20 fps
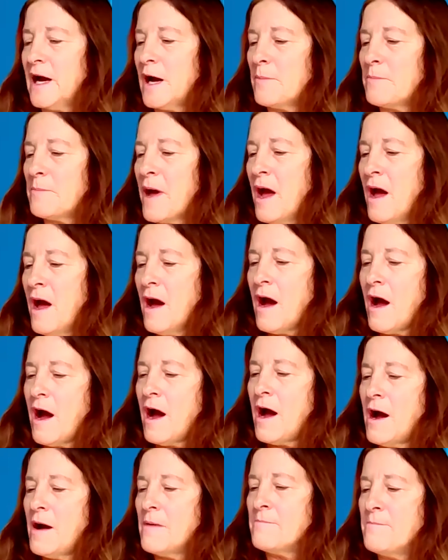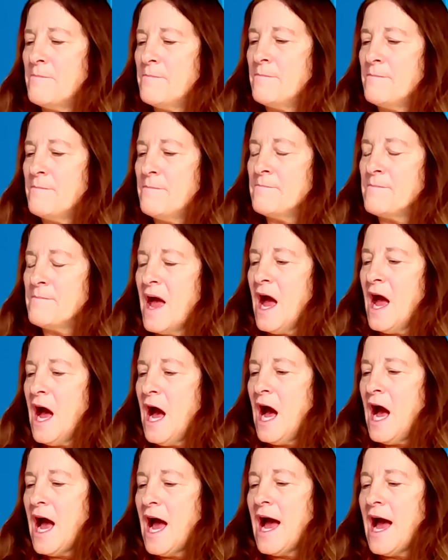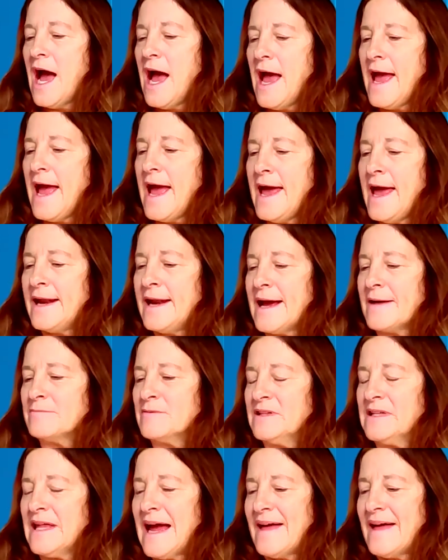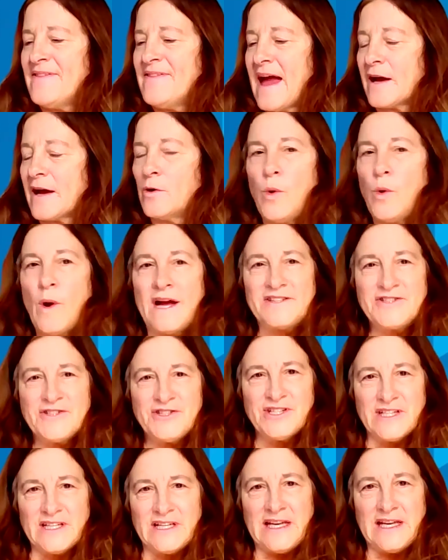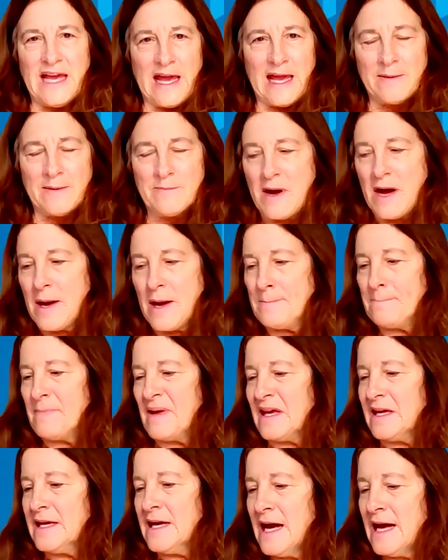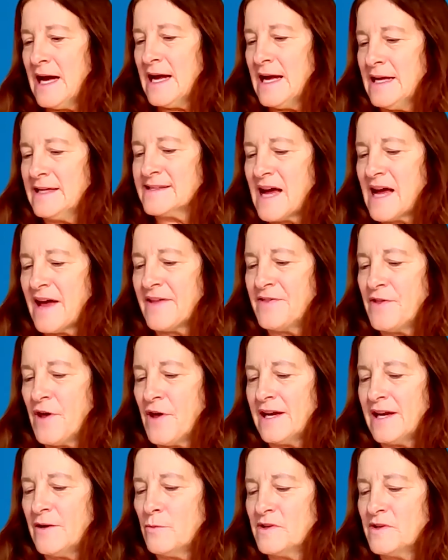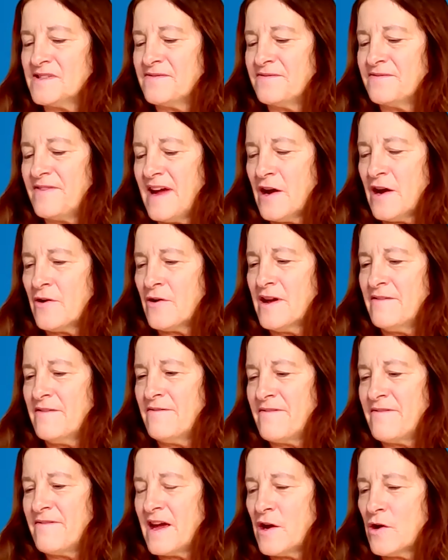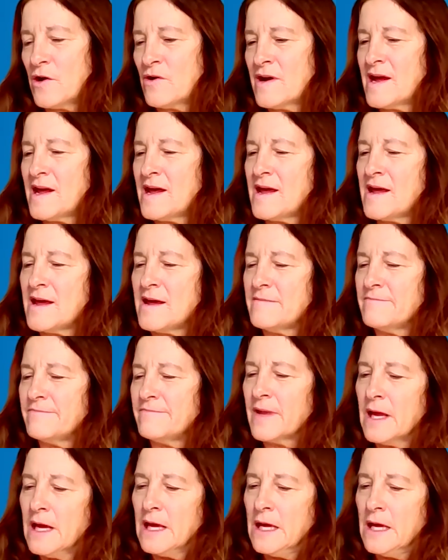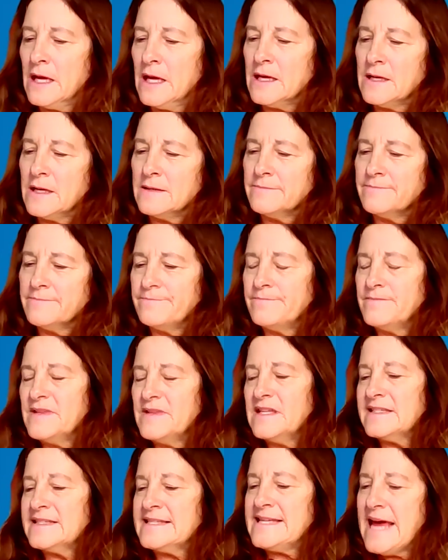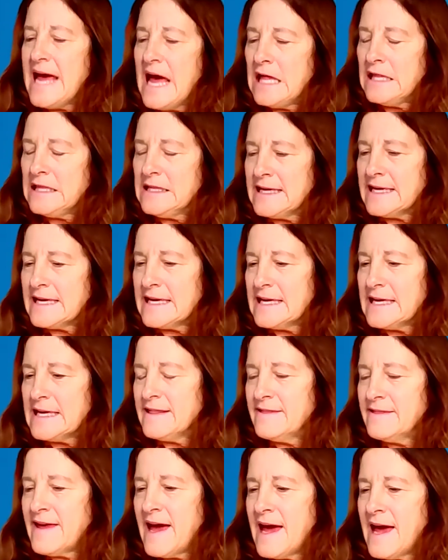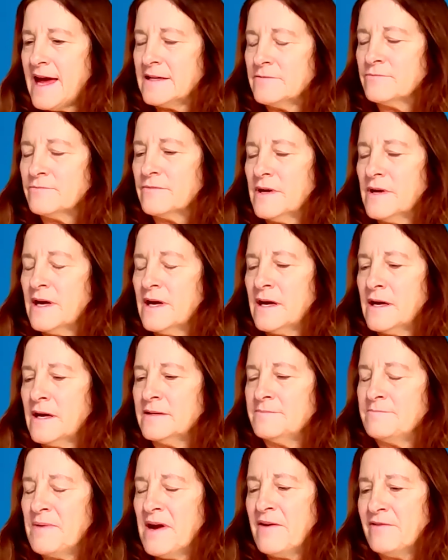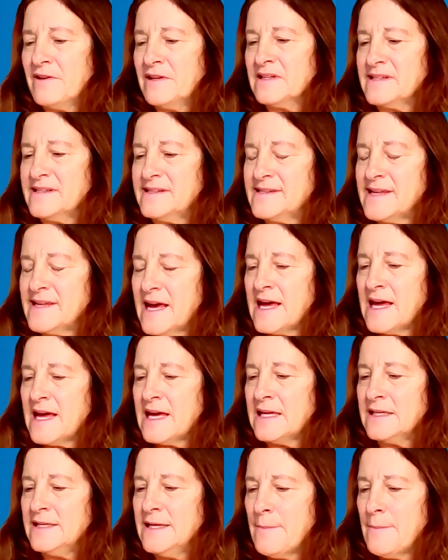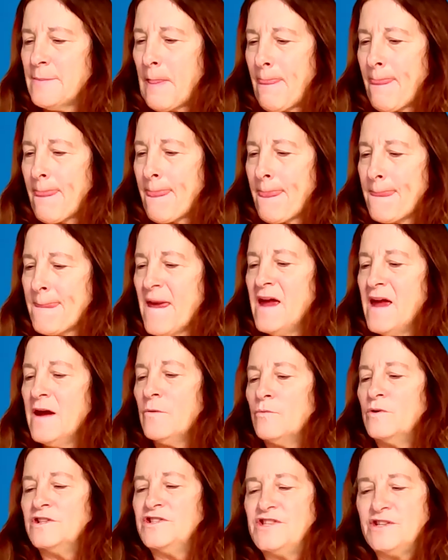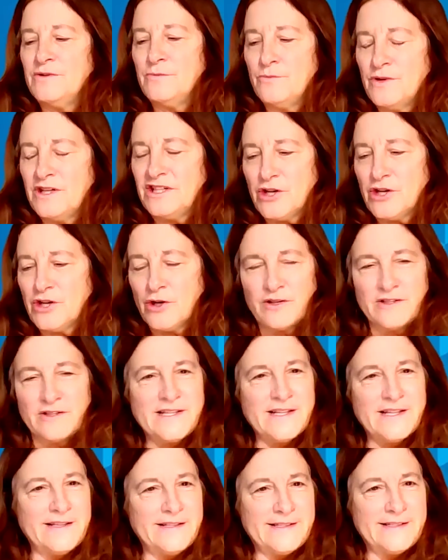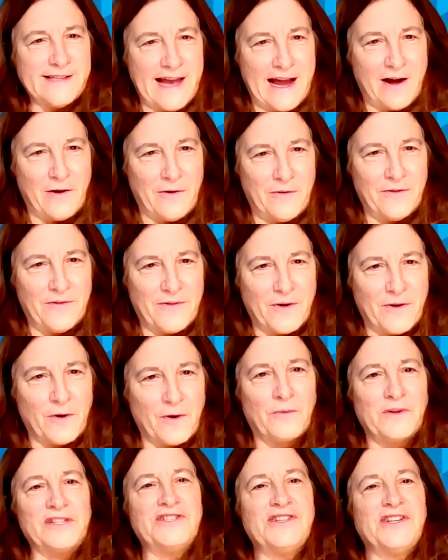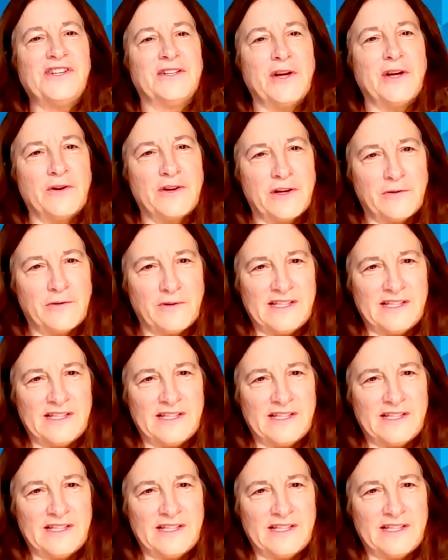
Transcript: it up. Yeah. Um, and I'm glad that question came up because thought it was very, very telling that uh, Beverly said when she returned to the South or when she'd go to